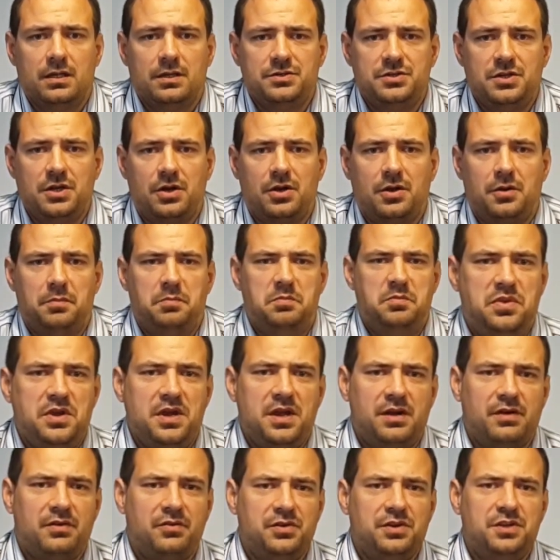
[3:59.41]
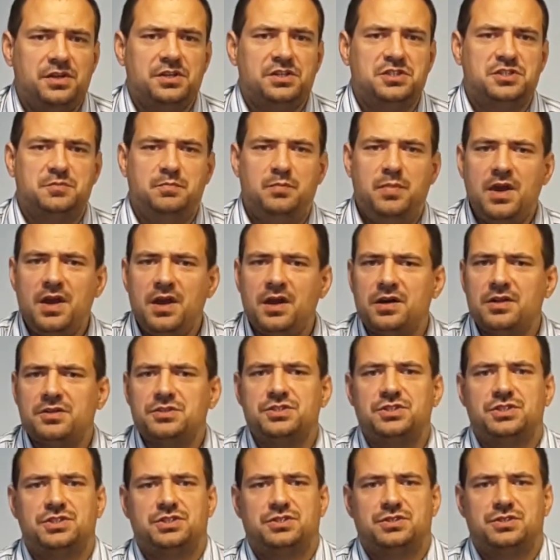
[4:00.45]
There are bearings,
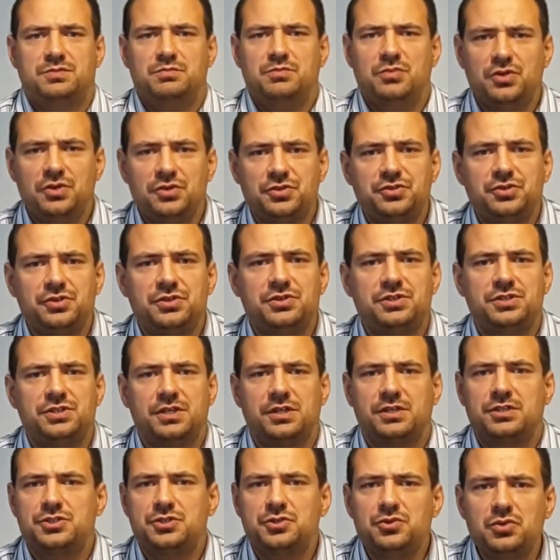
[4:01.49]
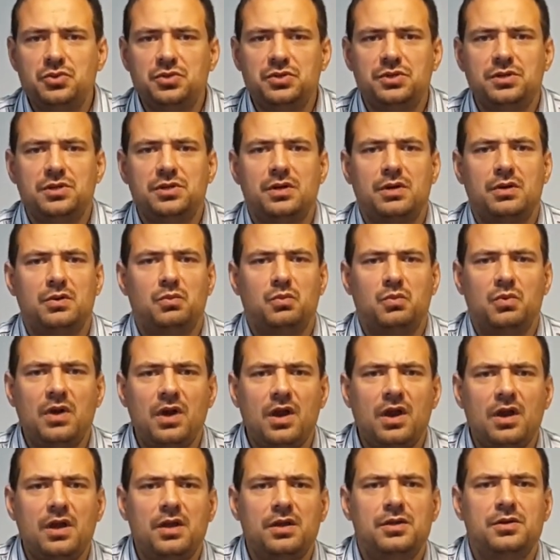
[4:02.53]
belts, motors, extruder,
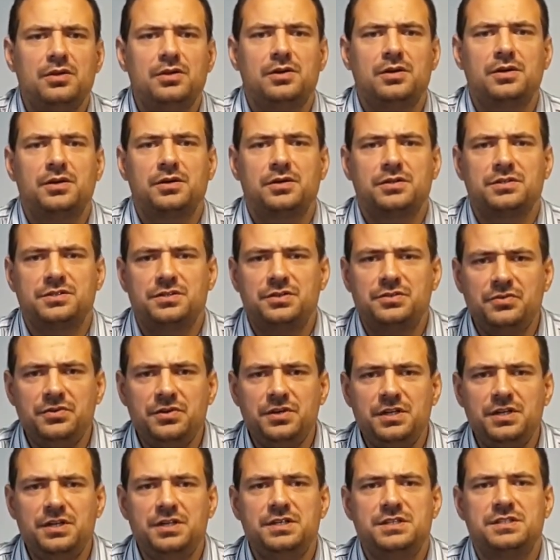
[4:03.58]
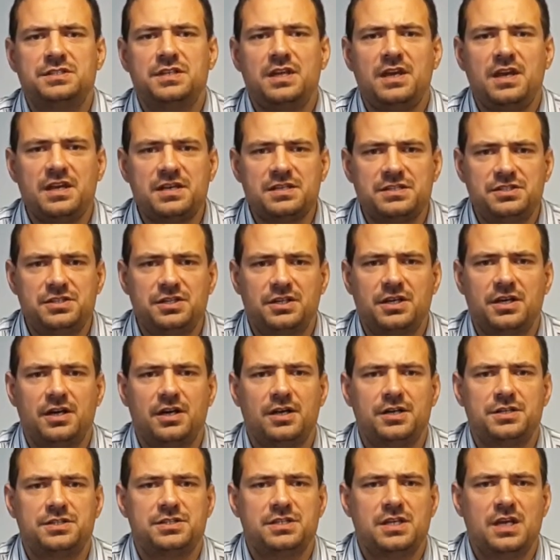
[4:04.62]
wire, grease, SD
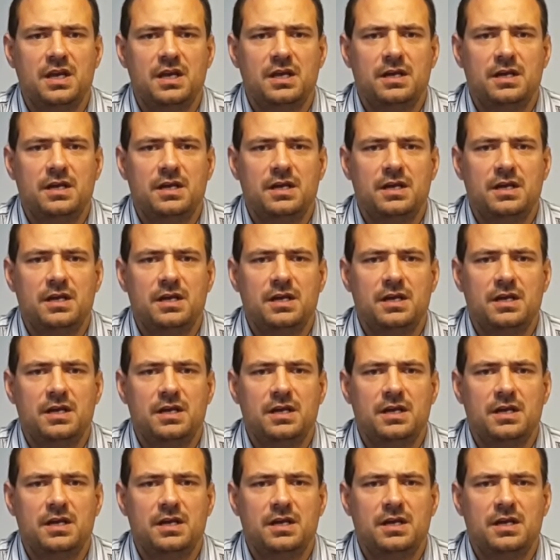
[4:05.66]
cards,